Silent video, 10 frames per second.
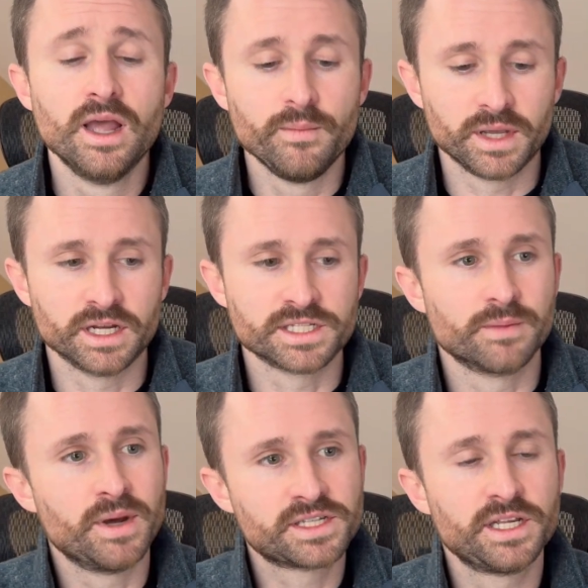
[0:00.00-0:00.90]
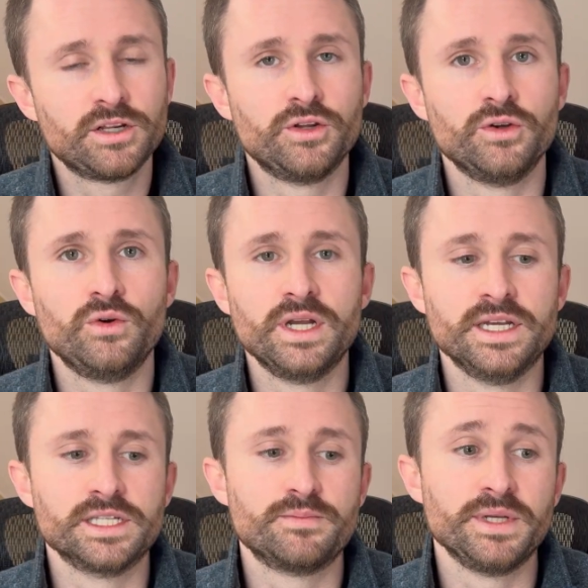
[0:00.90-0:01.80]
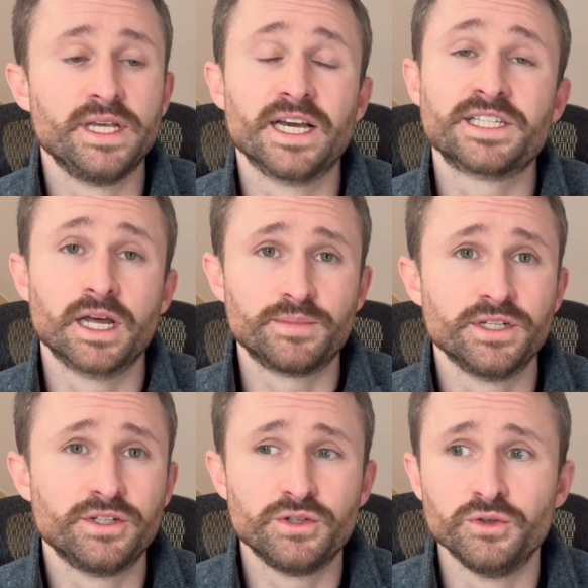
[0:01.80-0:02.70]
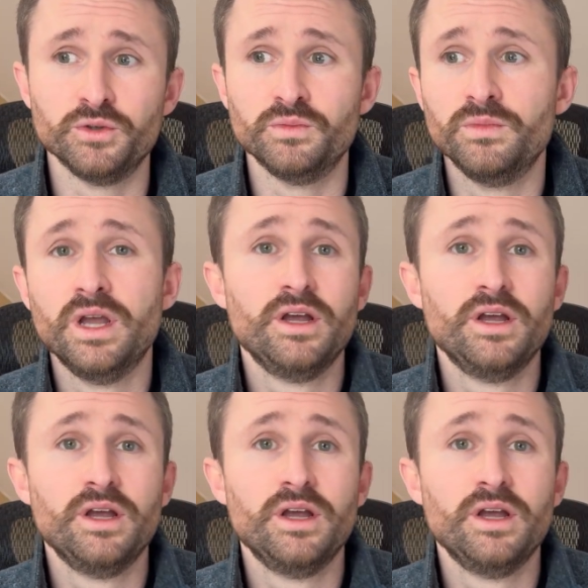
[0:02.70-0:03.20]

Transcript: because the best thing to do is be accepted to